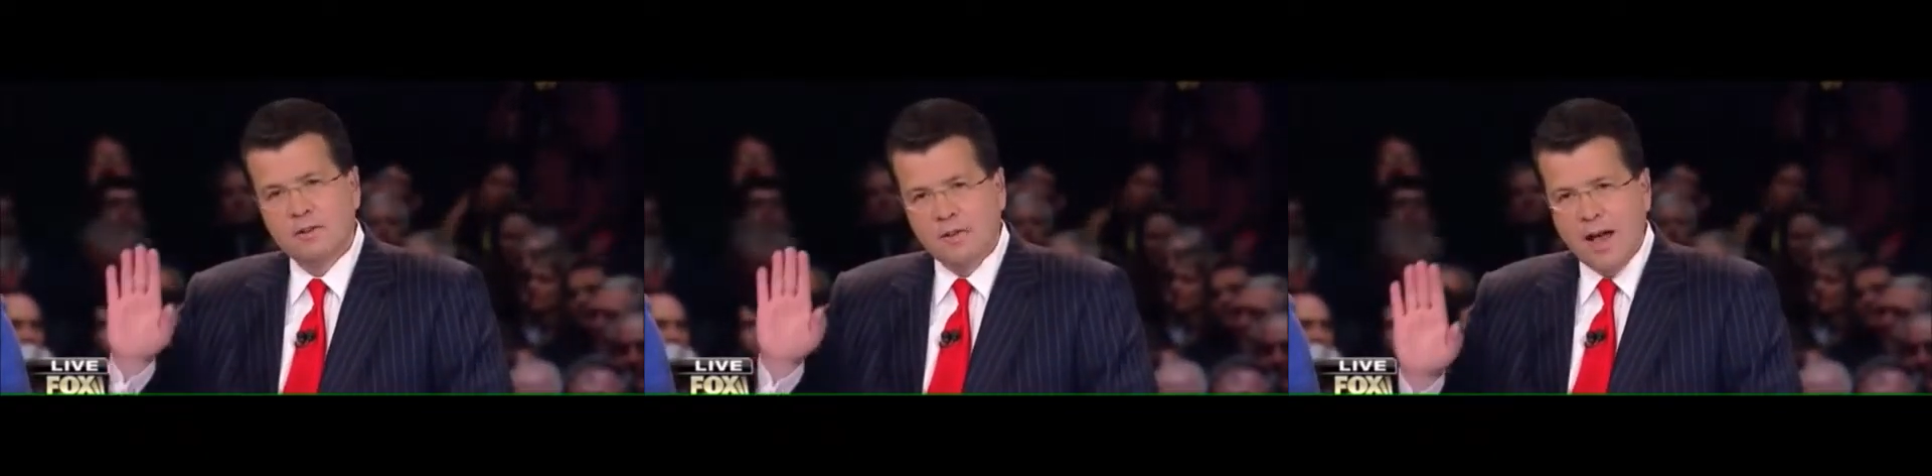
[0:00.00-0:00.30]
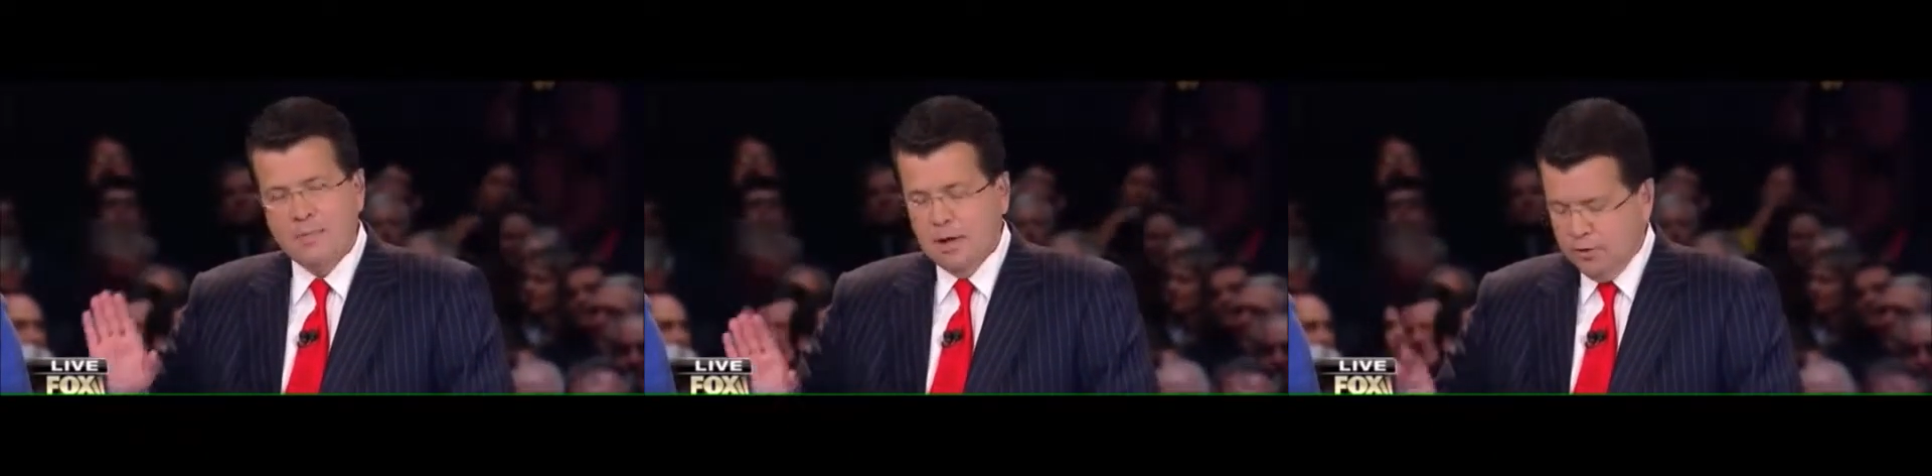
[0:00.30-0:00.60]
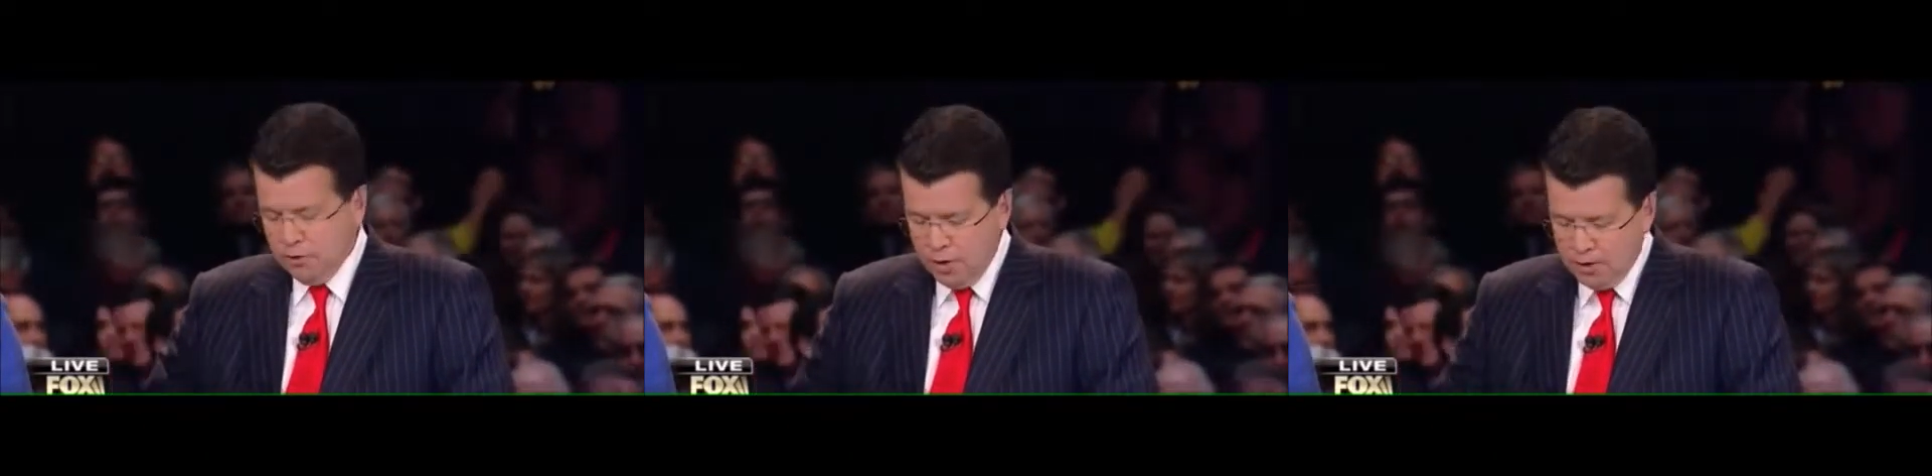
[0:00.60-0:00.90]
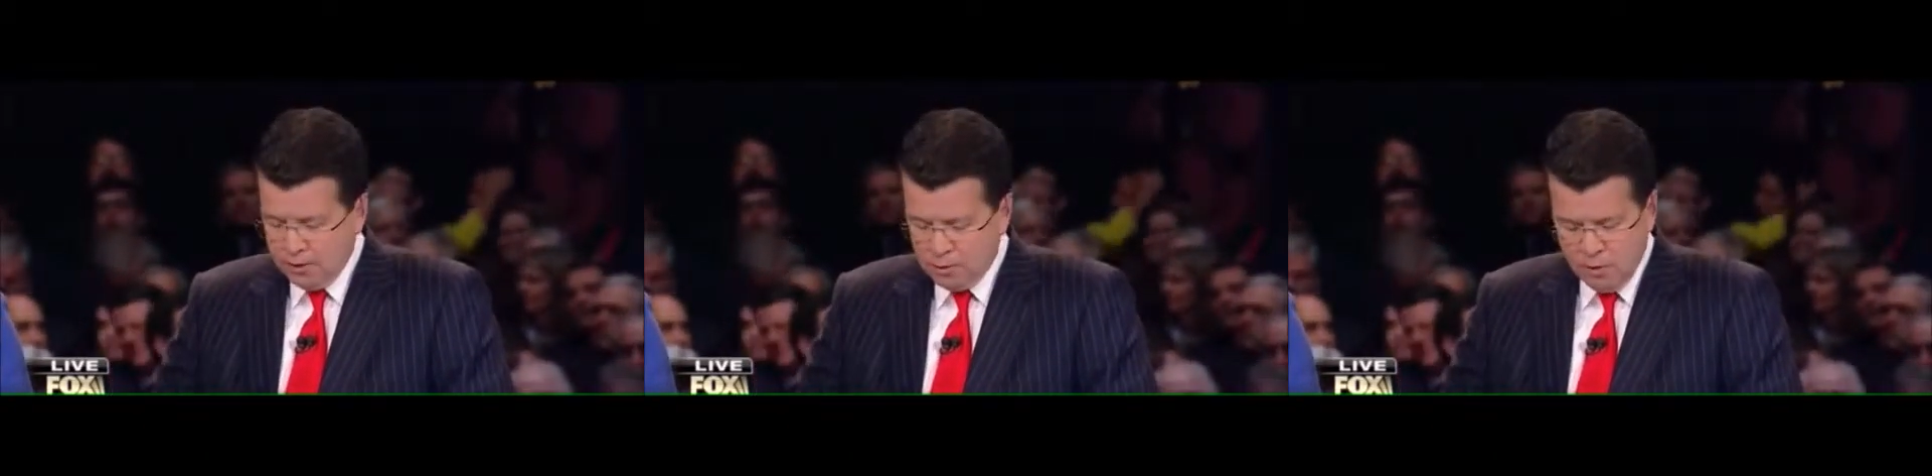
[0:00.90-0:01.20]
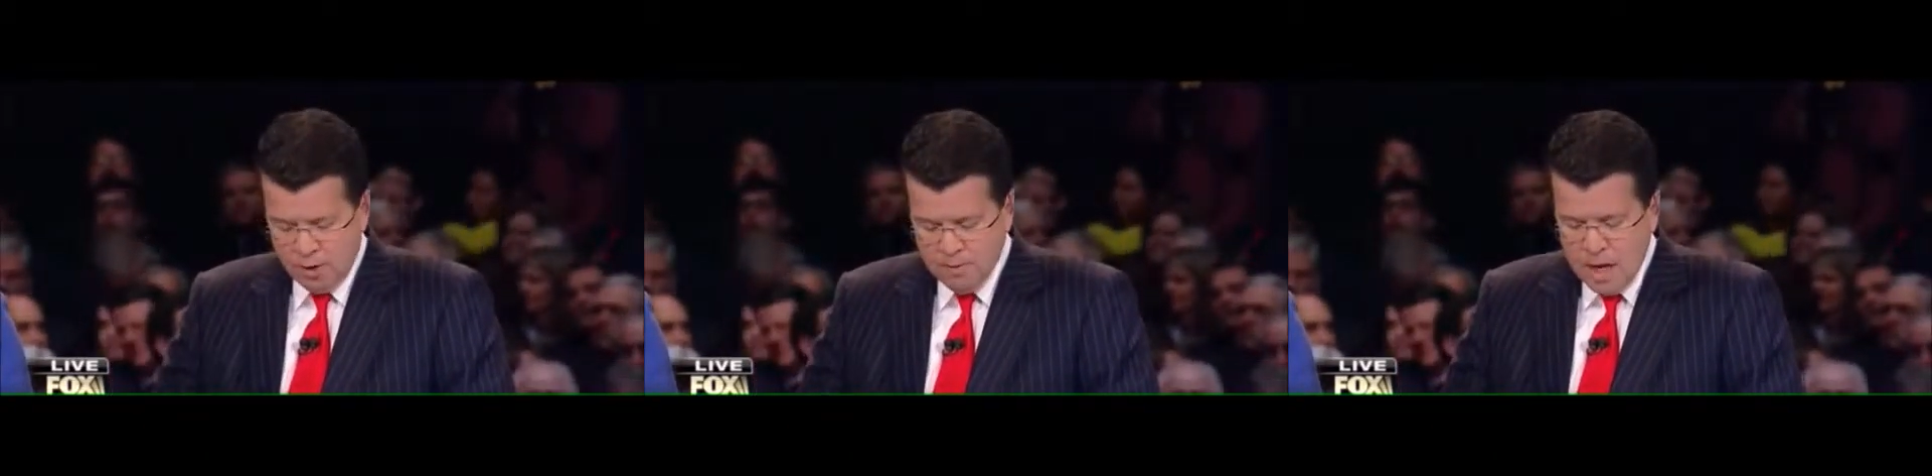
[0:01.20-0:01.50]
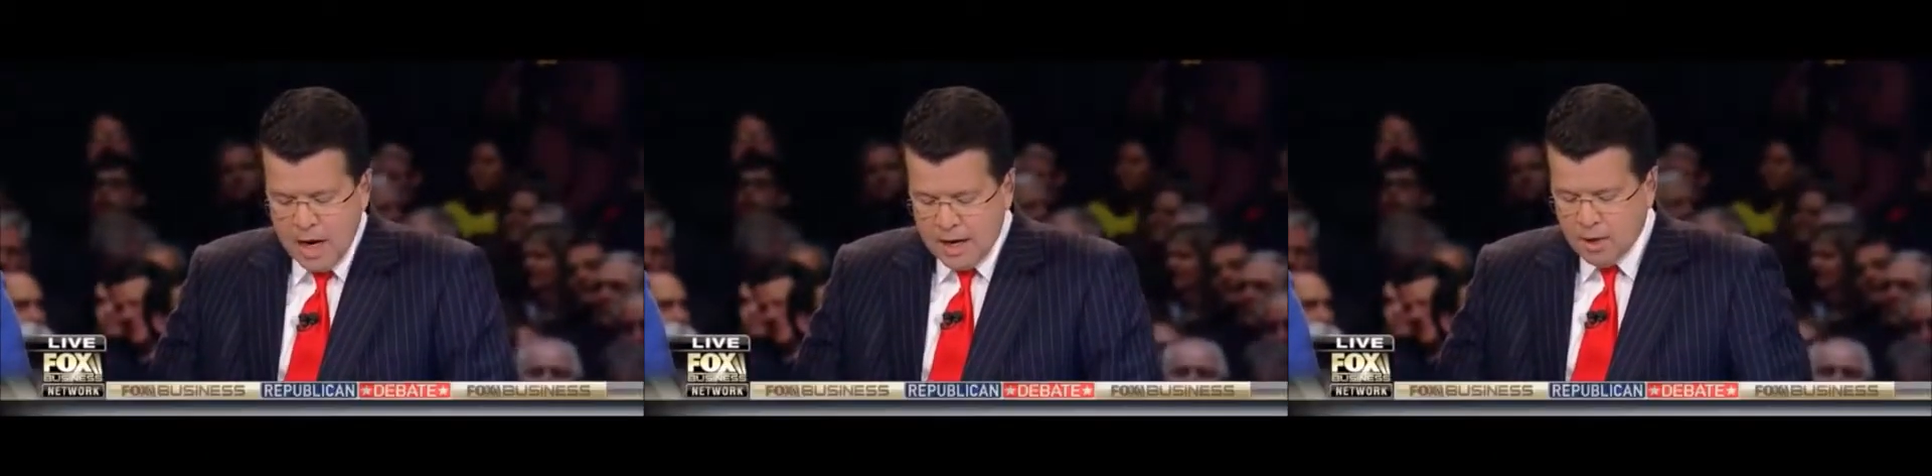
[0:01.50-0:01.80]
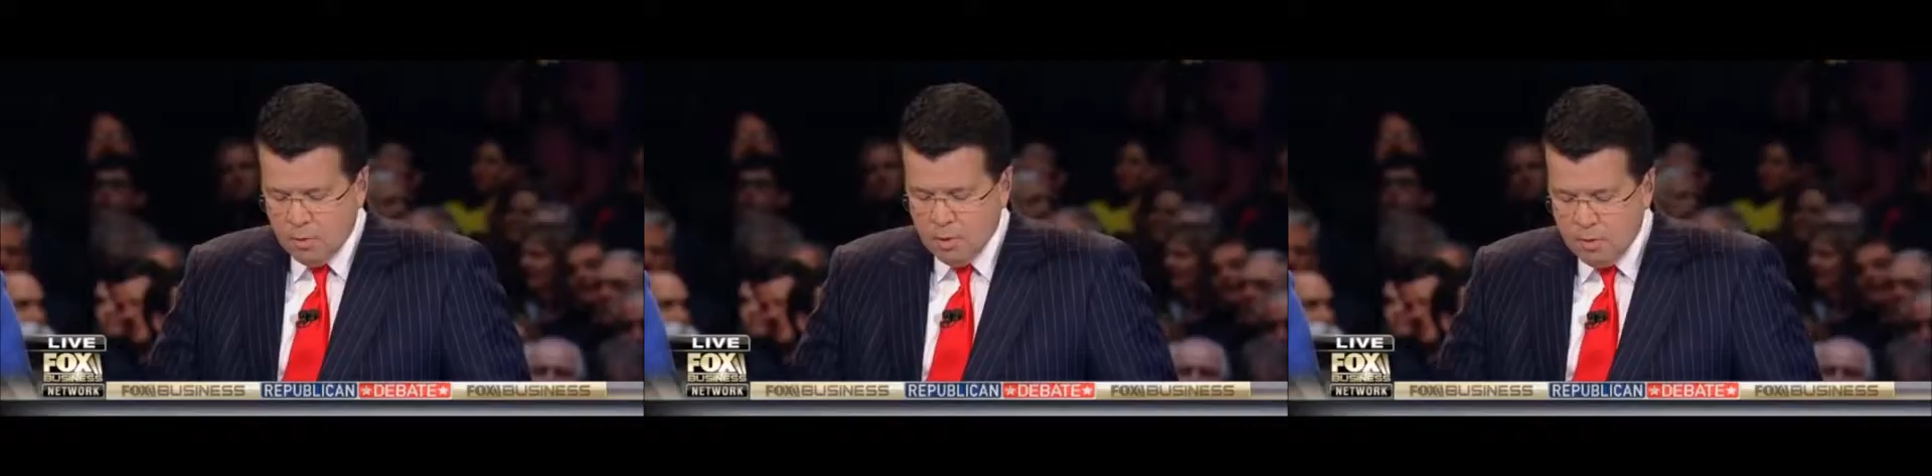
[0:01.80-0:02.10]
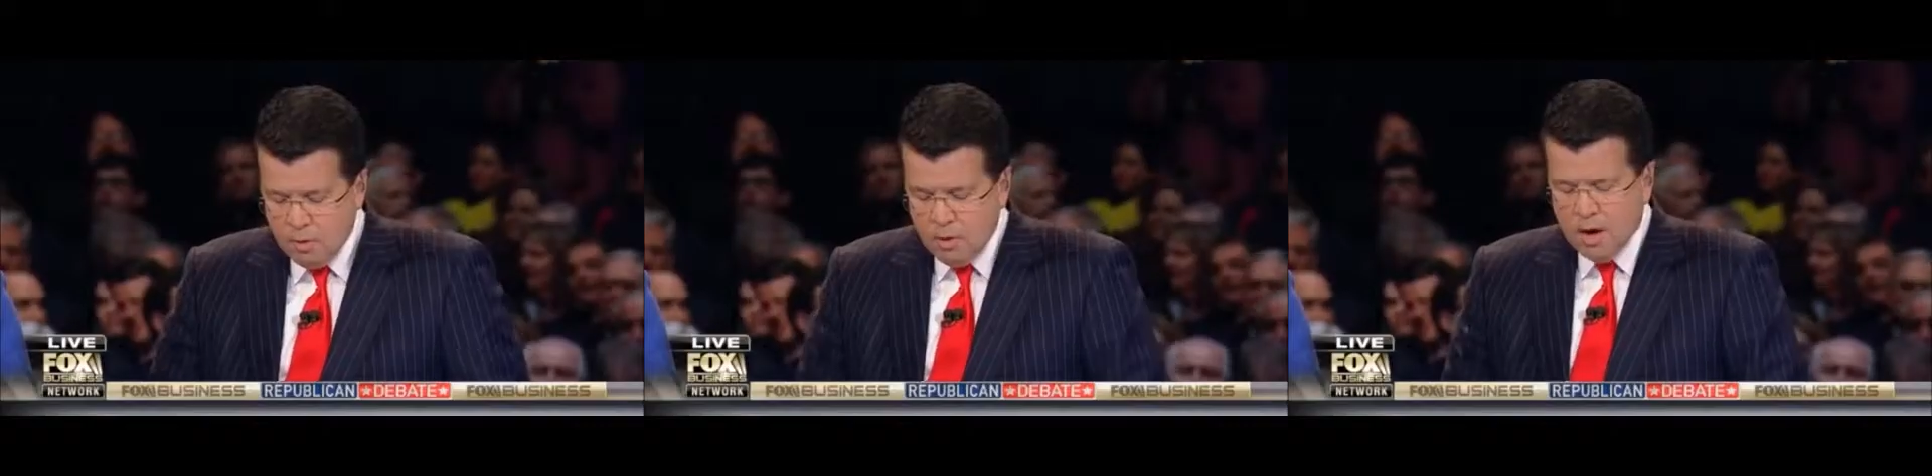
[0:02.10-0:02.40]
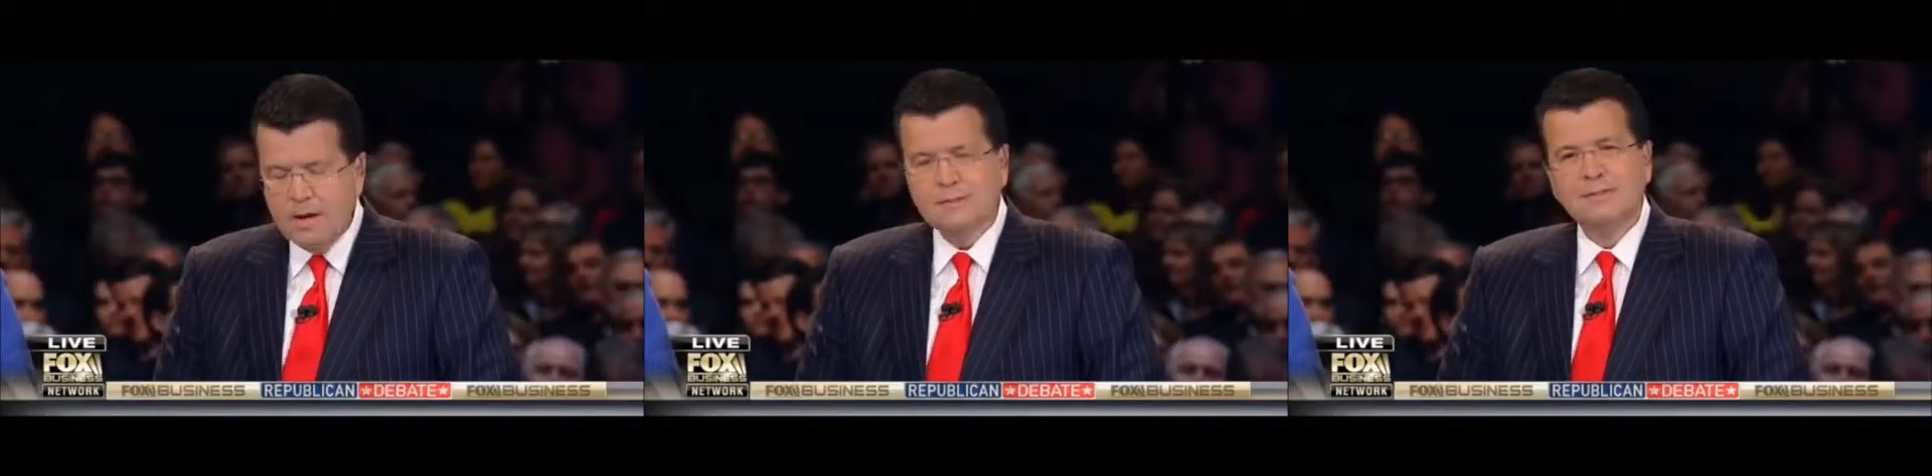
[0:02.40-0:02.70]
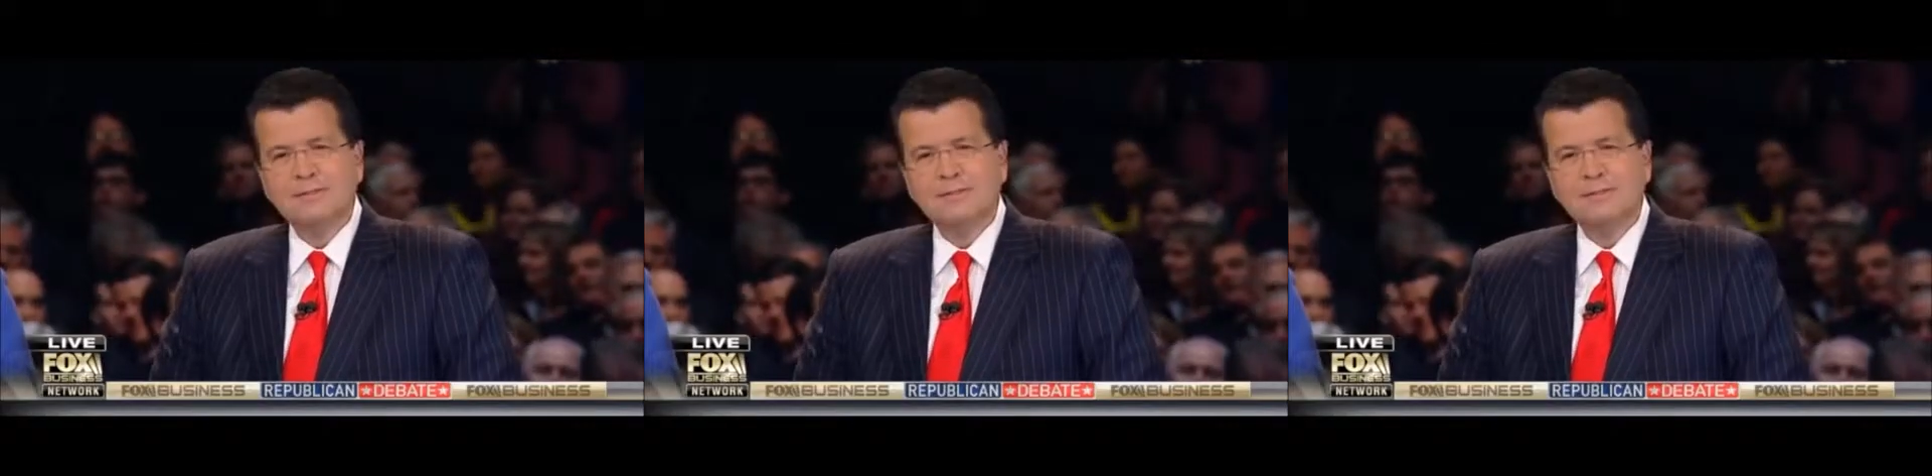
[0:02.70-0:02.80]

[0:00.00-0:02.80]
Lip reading: Stop me if you've heard this before. Now, you were born